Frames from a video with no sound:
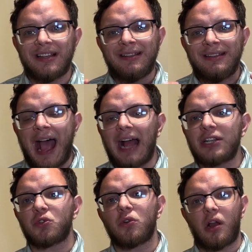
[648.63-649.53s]

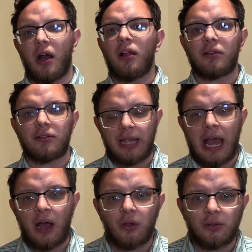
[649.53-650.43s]
natural color
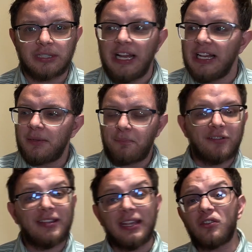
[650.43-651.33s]
towels,
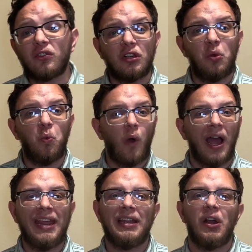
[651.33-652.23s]
particularly
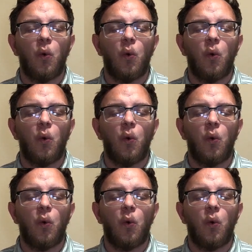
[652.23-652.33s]
white.